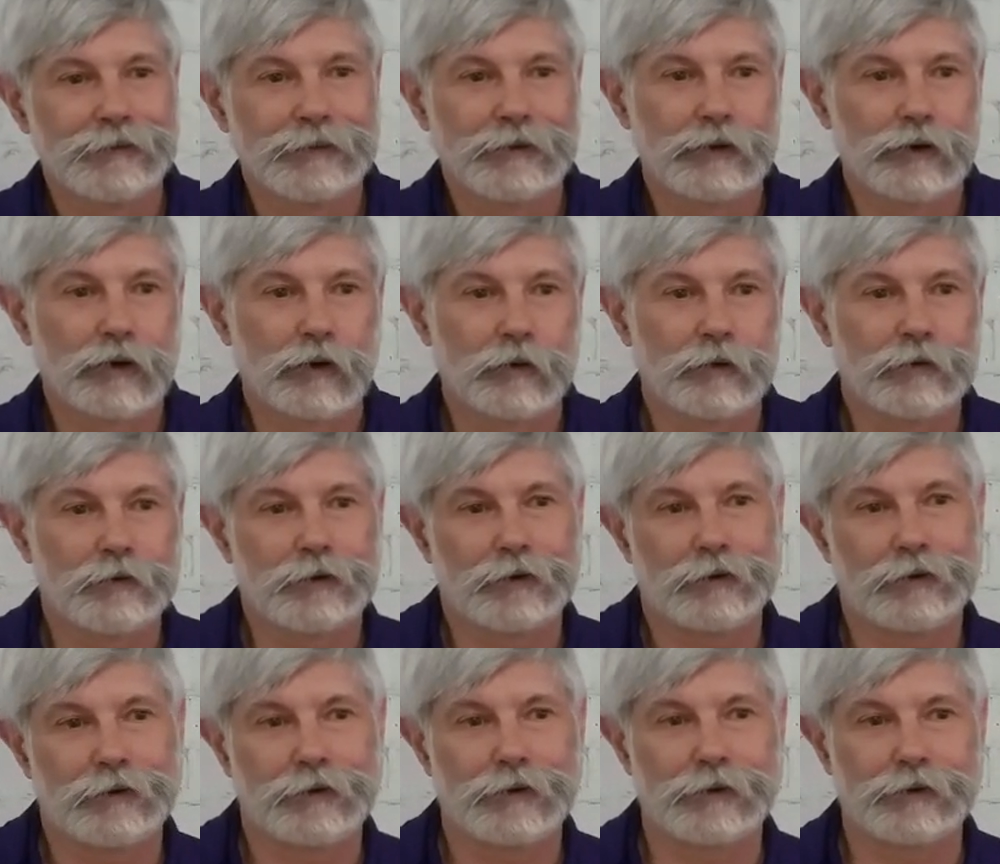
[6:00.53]
you know,
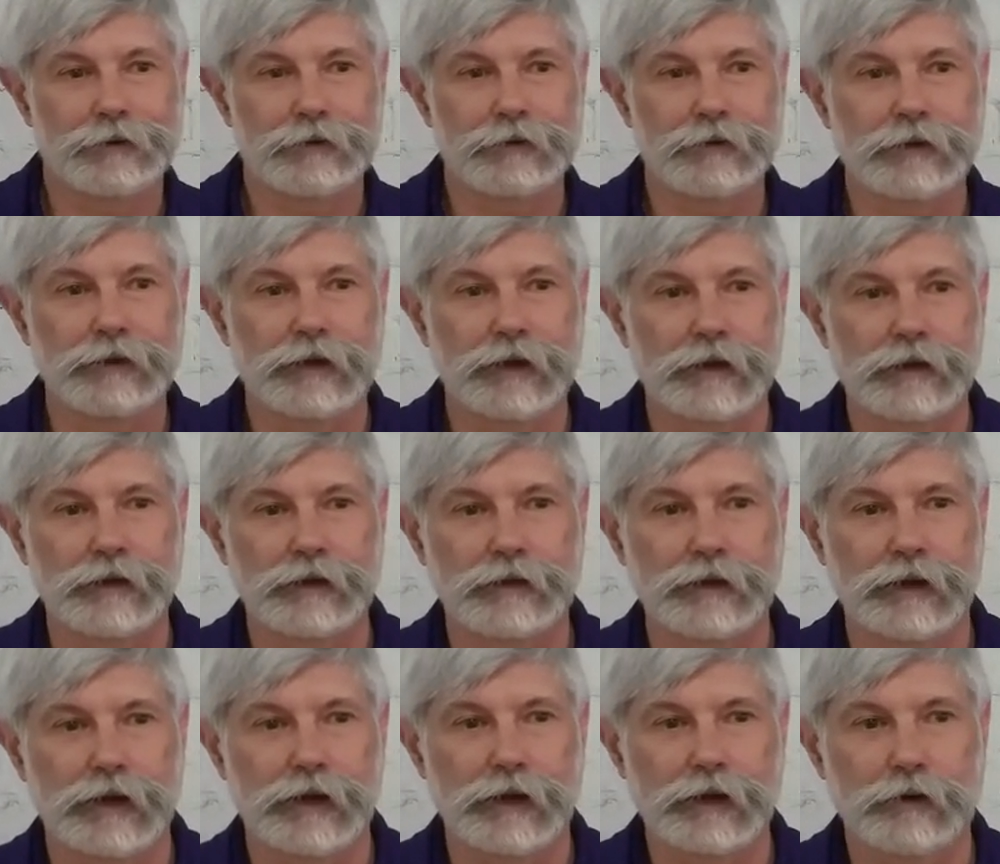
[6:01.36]

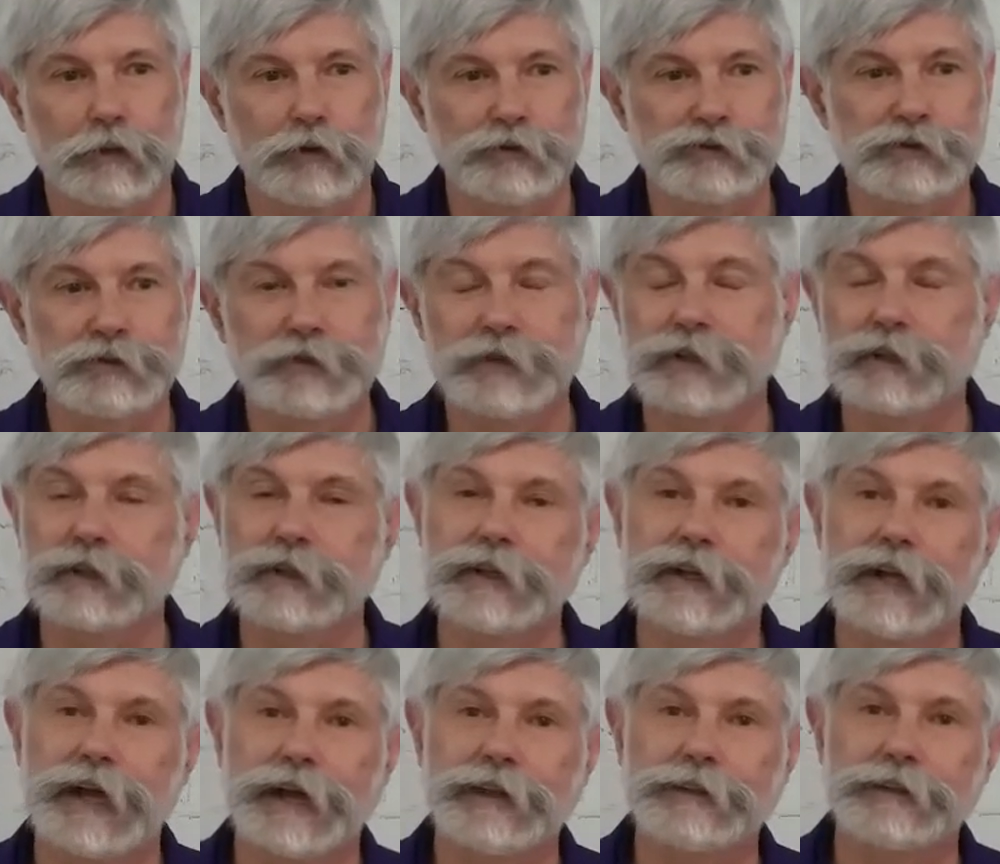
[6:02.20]
I wasn't the
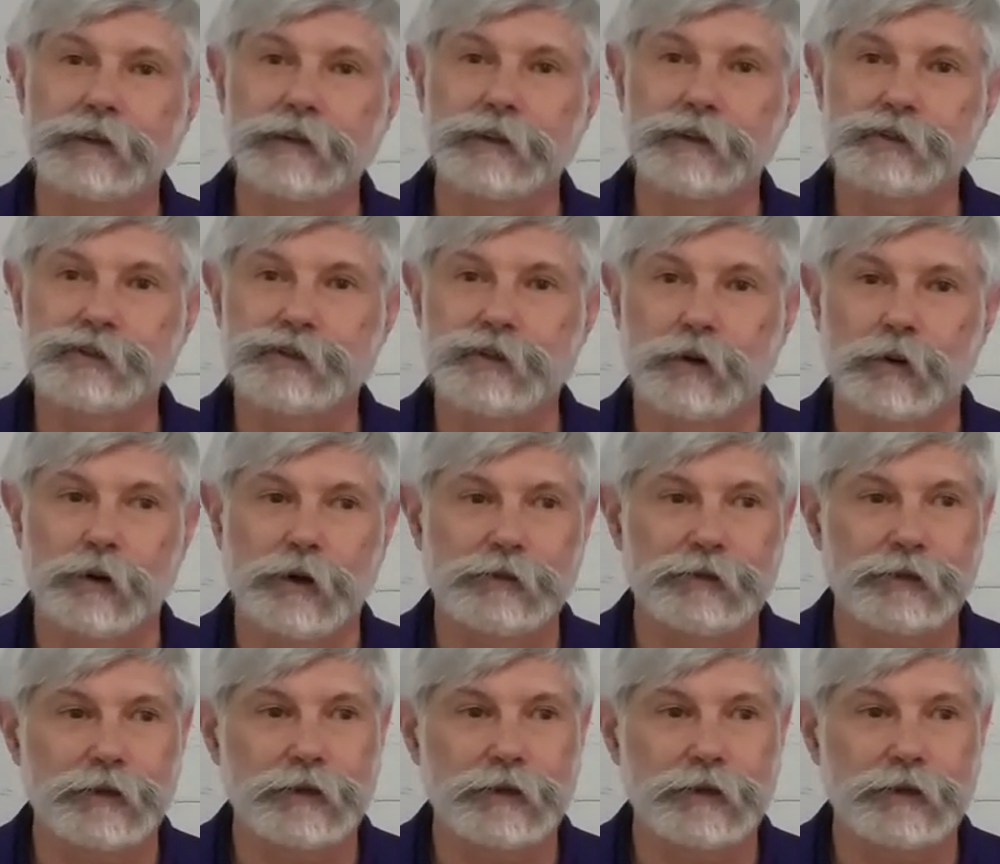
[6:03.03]
elite athlete, so I